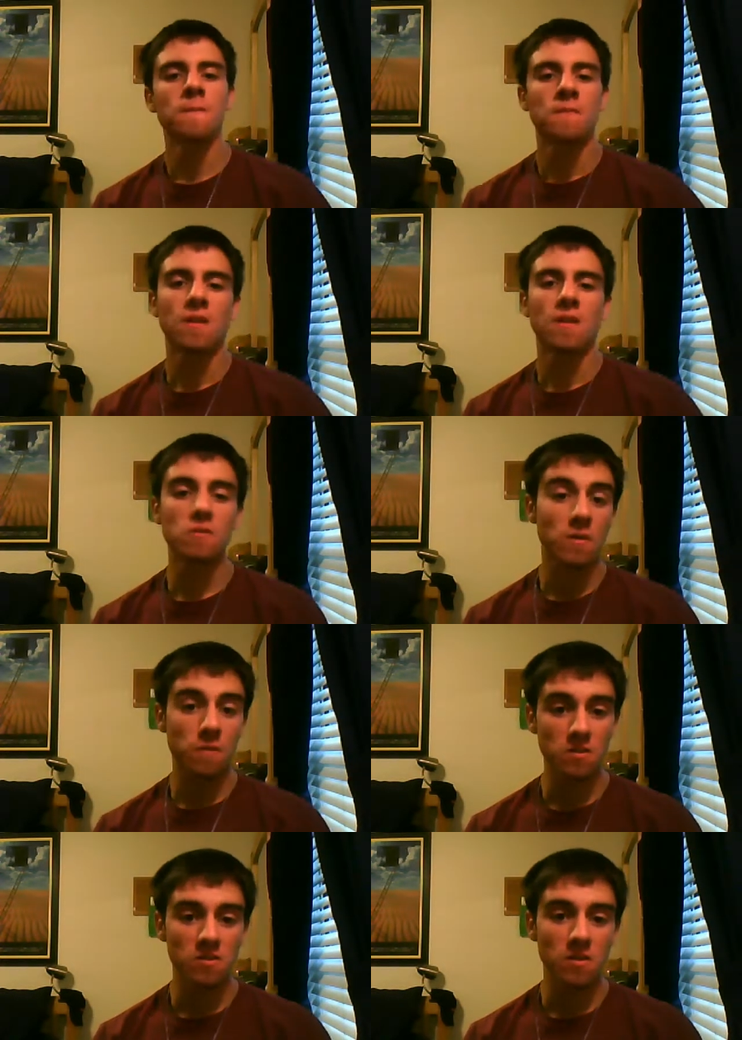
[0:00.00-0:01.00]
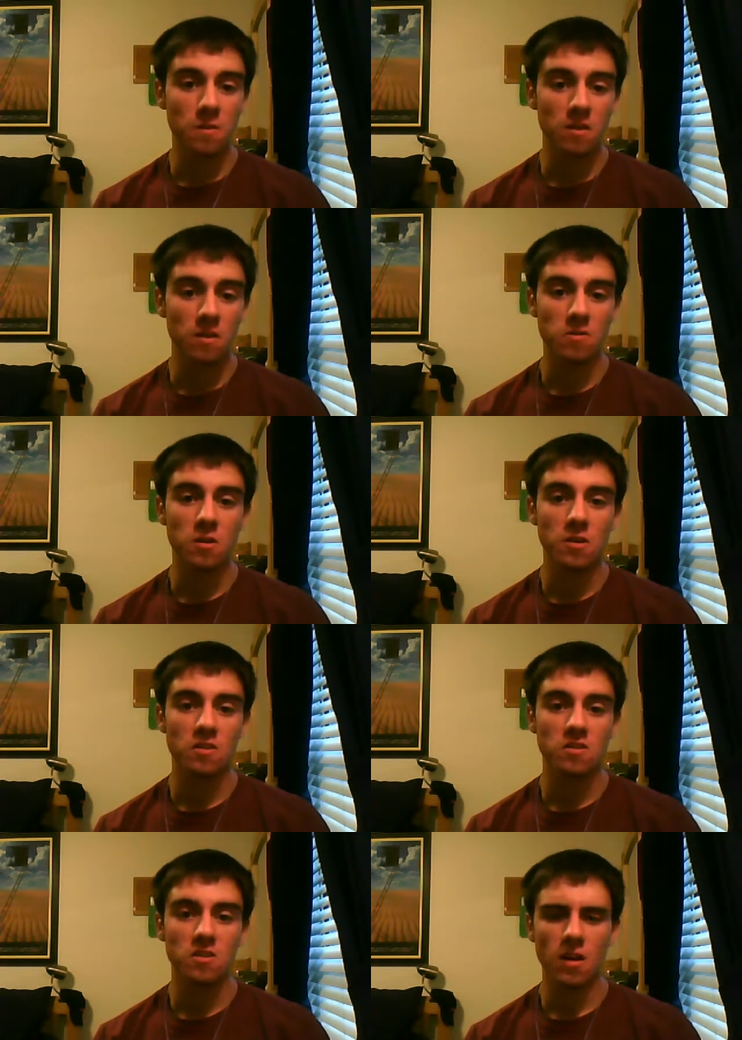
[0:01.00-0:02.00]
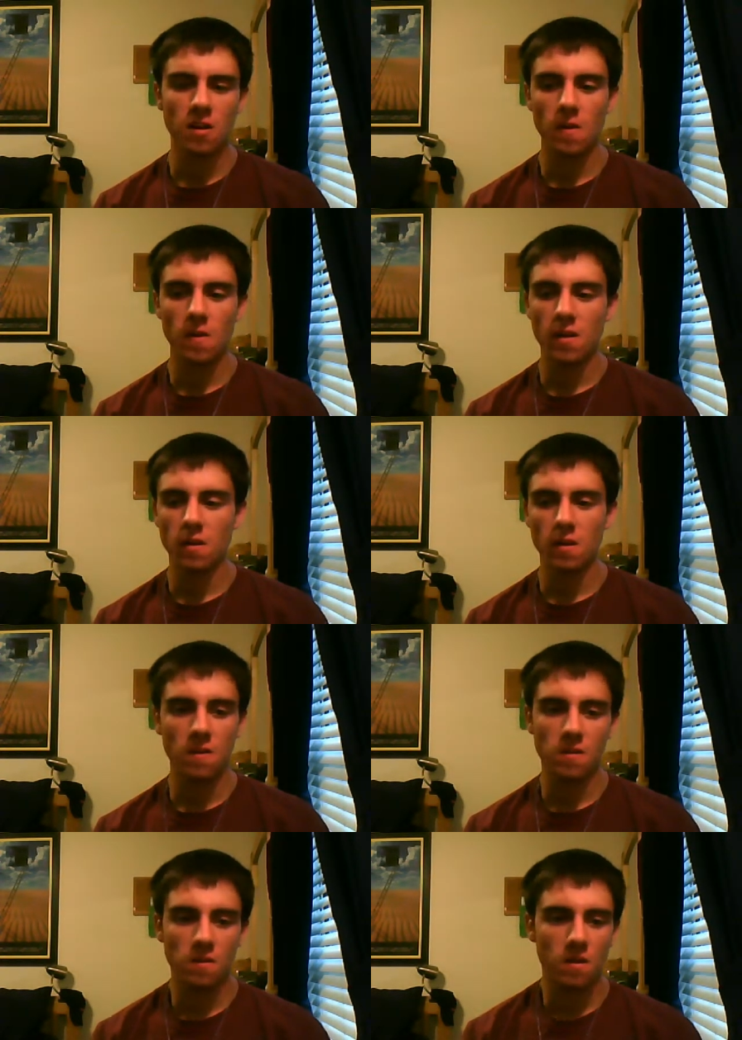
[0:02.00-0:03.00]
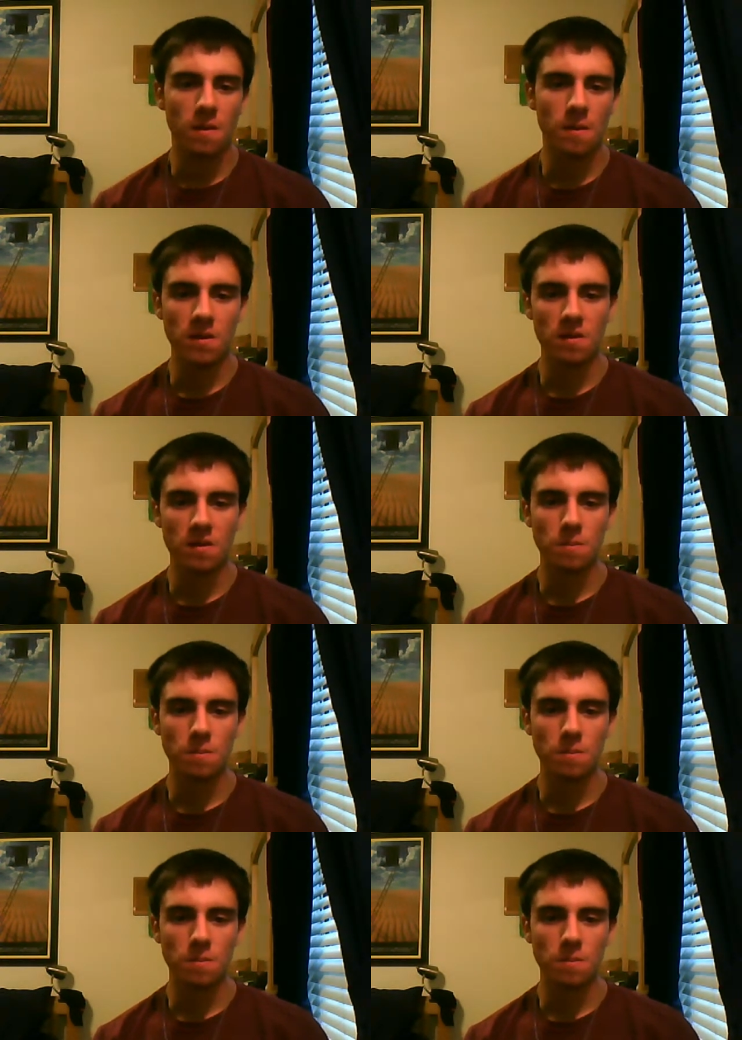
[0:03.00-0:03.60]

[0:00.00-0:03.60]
that was my first dipping experience, and I mean,